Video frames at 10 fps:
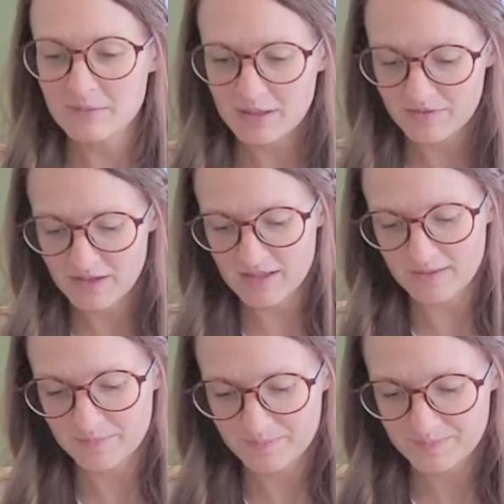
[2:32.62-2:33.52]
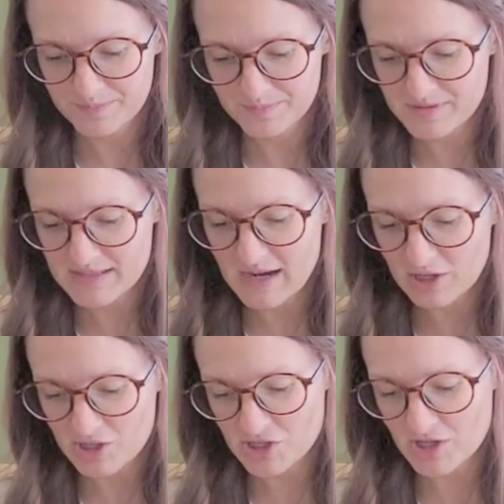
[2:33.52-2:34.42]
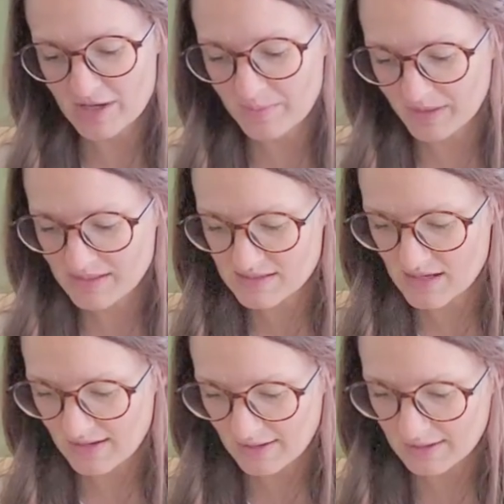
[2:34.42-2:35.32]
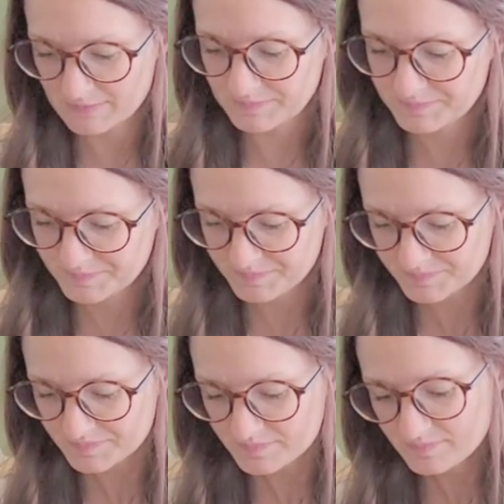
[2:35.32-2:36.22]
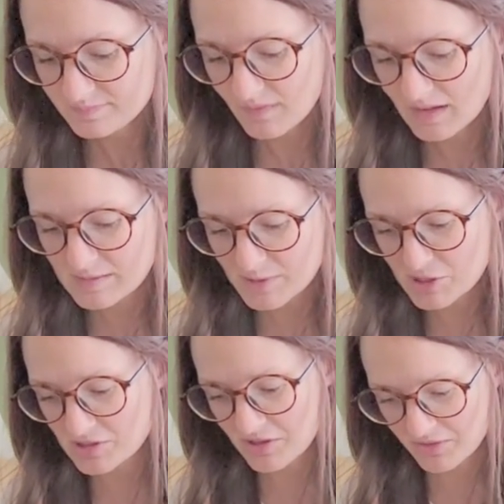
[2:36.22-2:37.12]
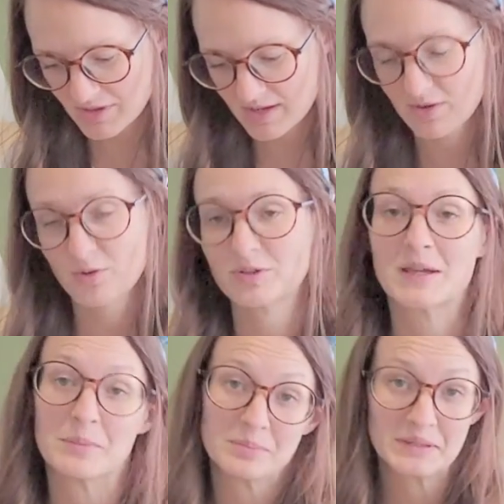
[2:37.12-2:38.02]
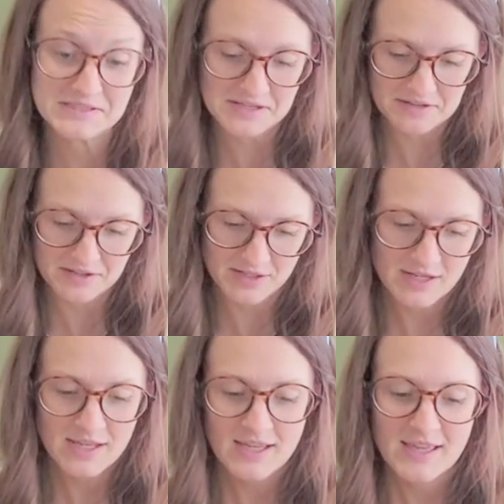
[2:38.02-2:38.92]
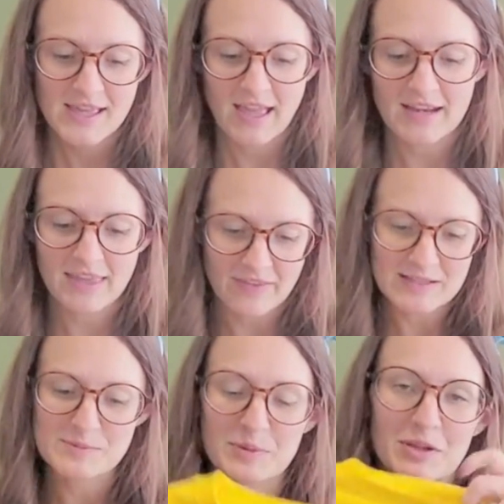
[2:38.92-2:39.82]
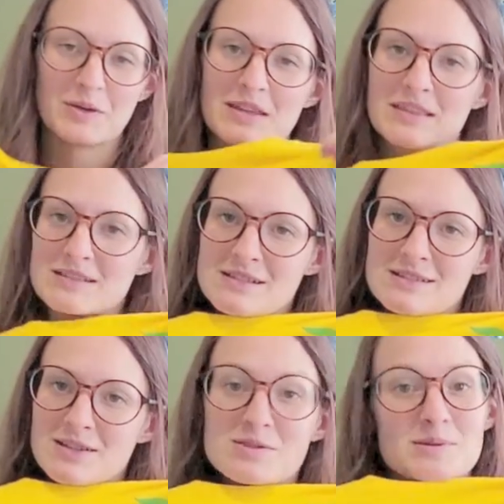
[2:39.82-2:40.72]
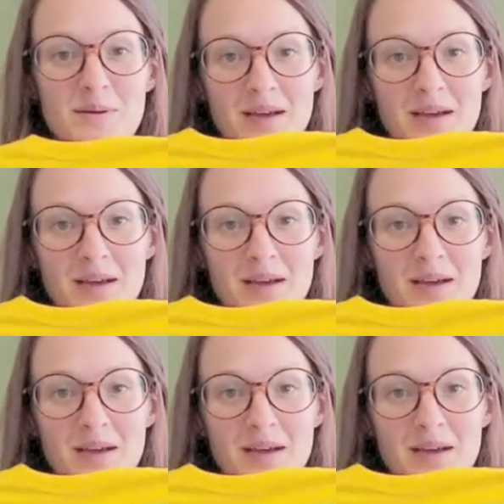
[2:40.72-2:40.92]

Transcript: me of like a soccer shirt. He plays soccer as much as a three-year-old can play soccer. And he likes Pluto. He thinks he's cute. So